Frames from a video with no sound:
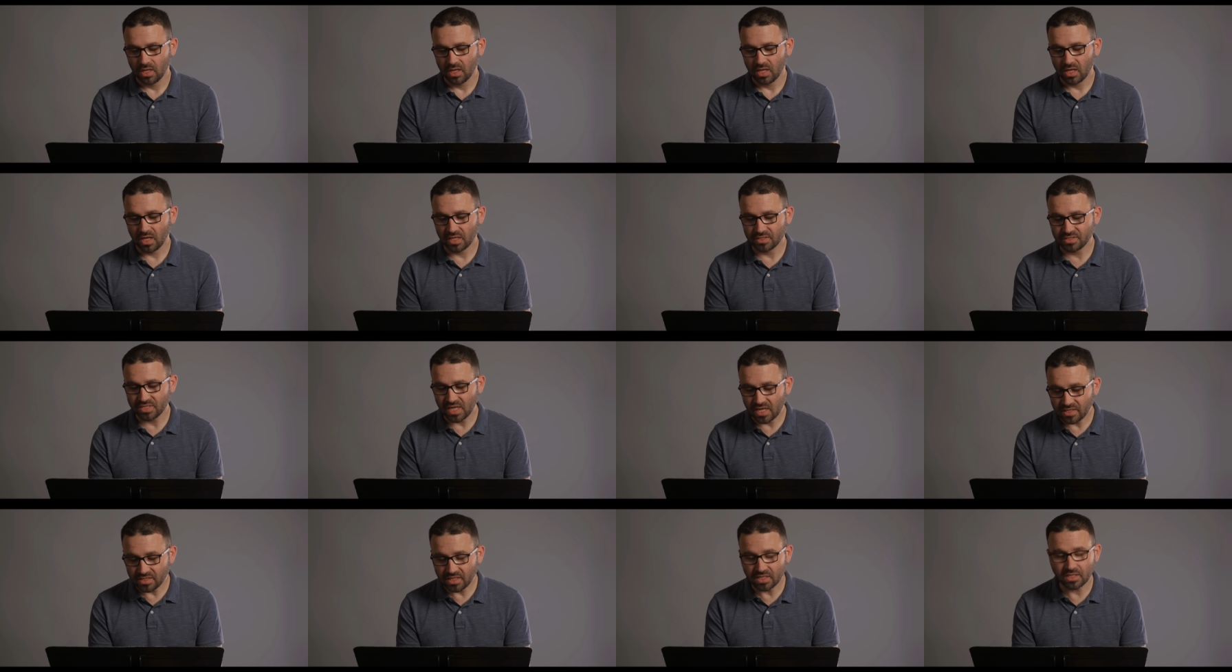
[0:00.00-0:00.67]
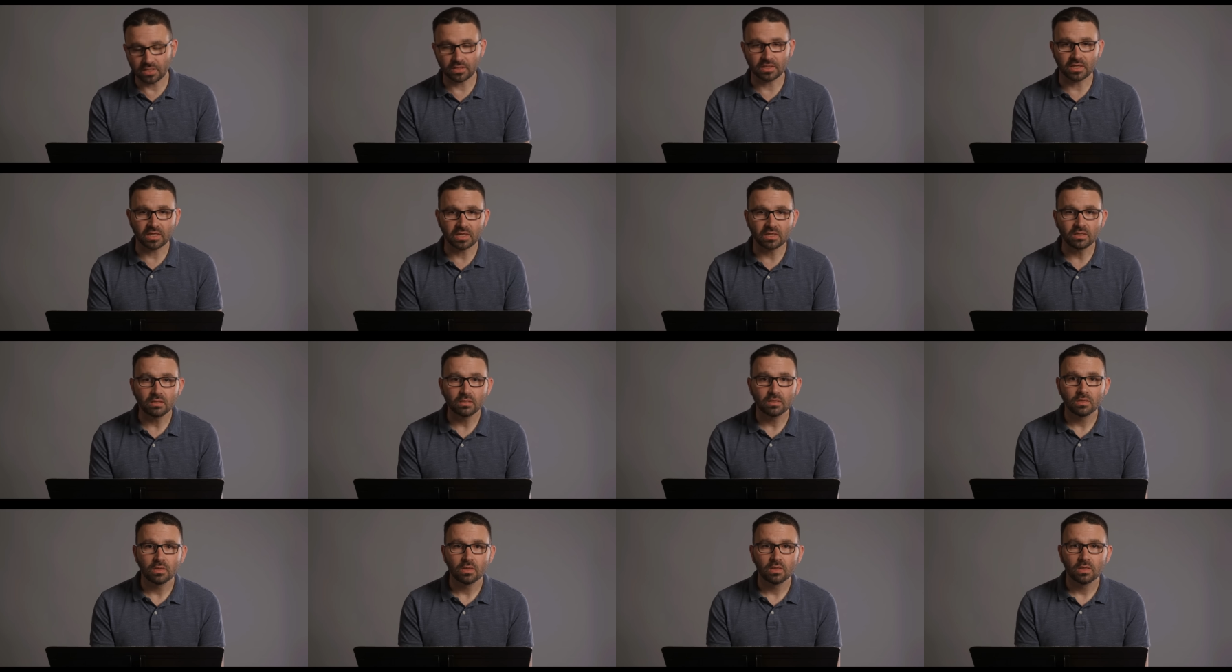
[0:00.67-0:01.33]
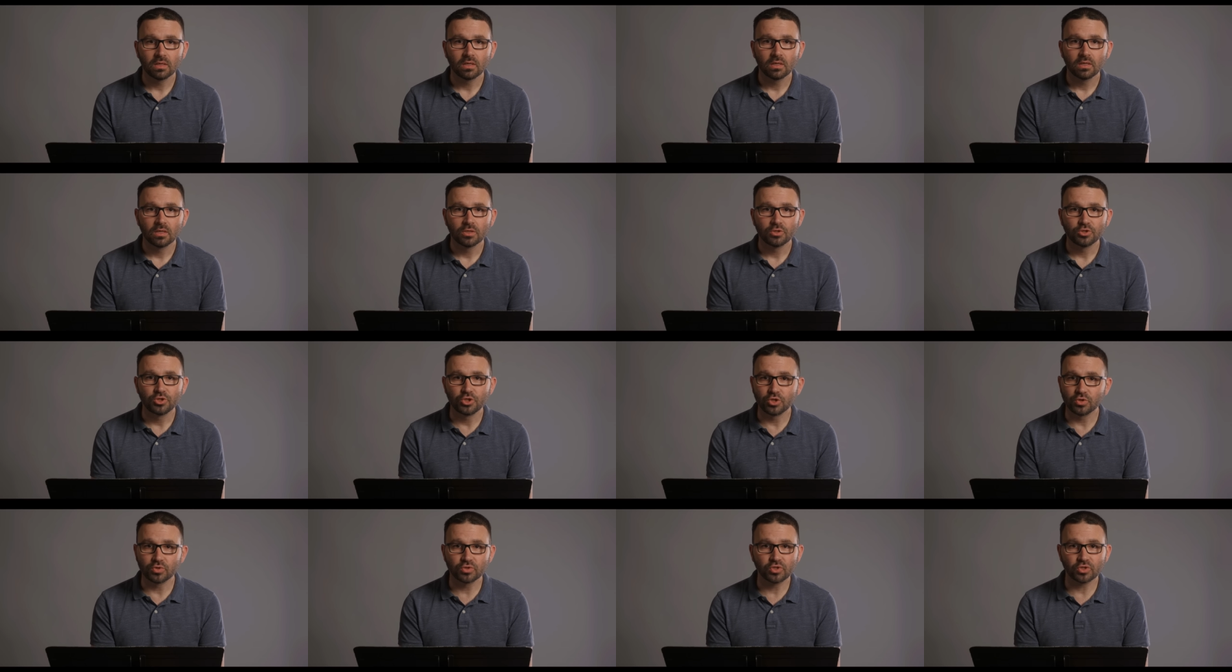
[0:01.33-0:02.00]
Uh, technically,
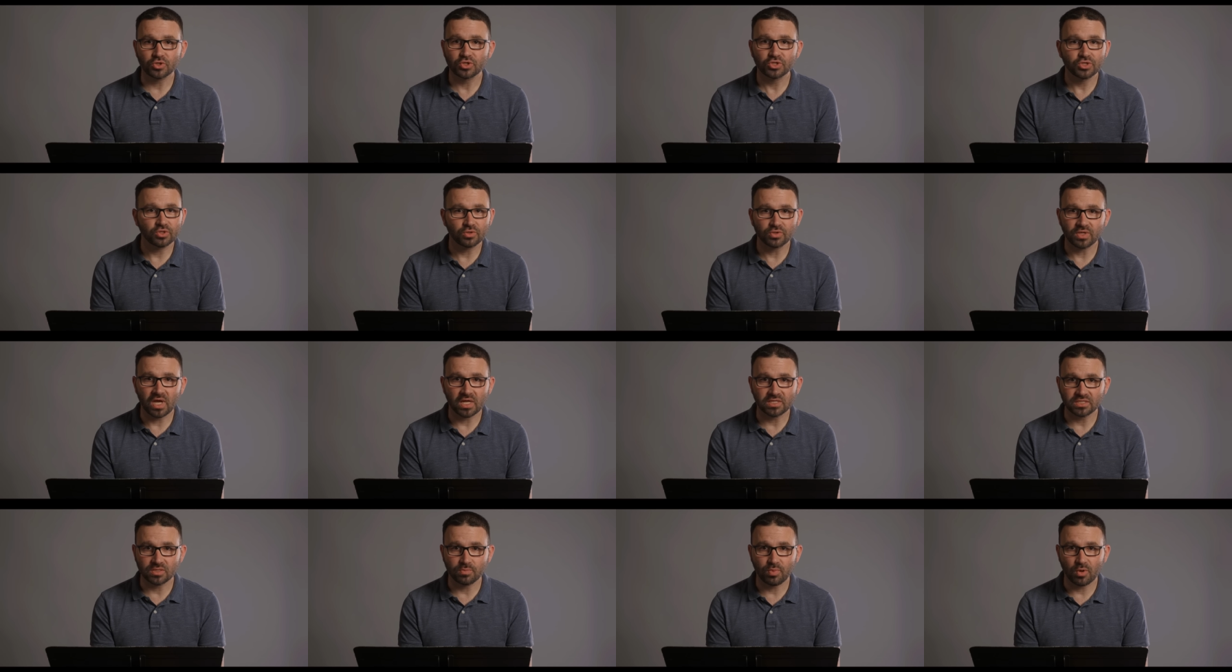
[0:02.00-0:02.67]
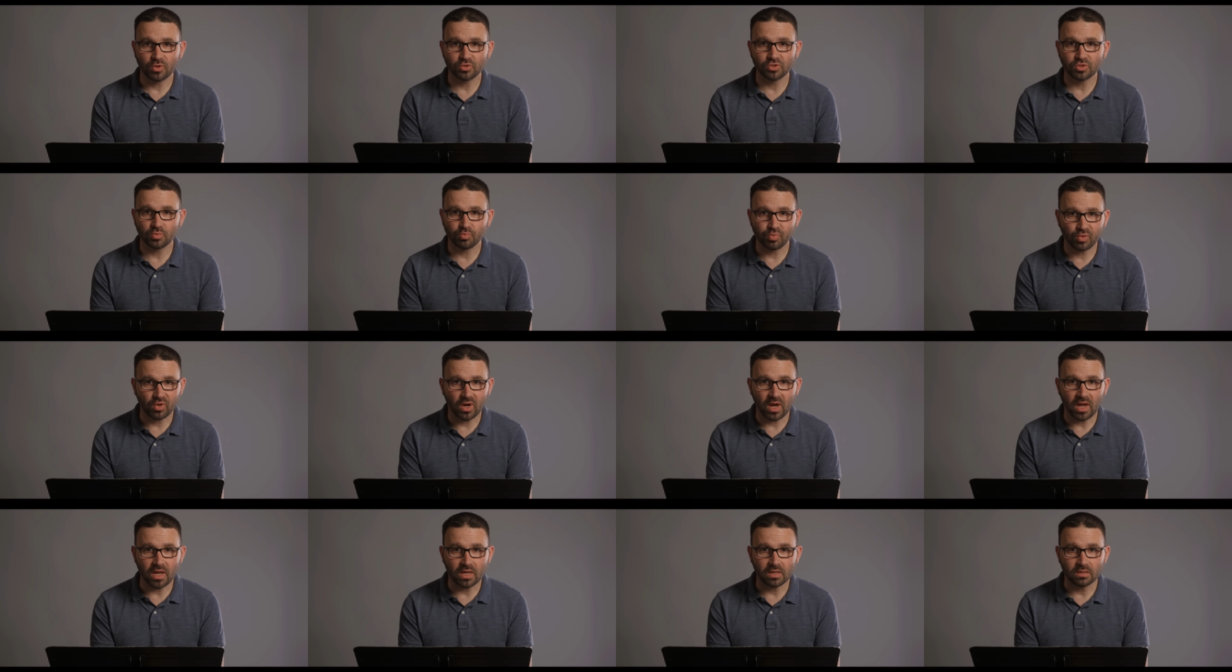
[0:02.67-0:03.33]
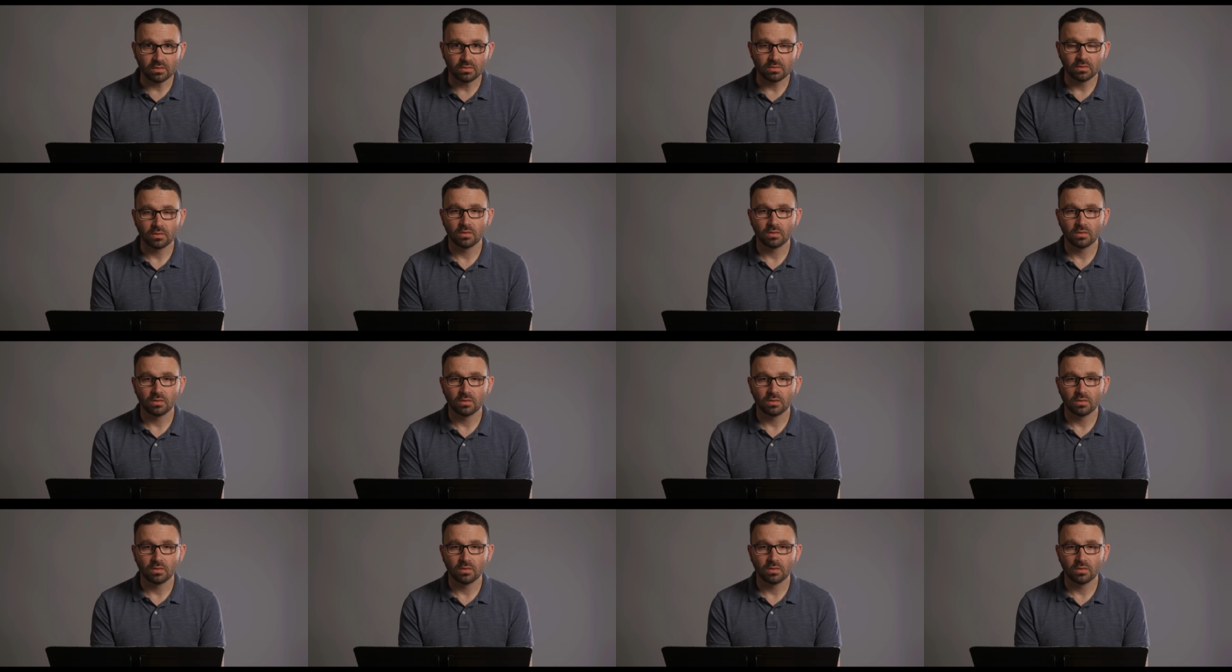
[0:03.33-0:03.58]
Jews are still not supposed to pray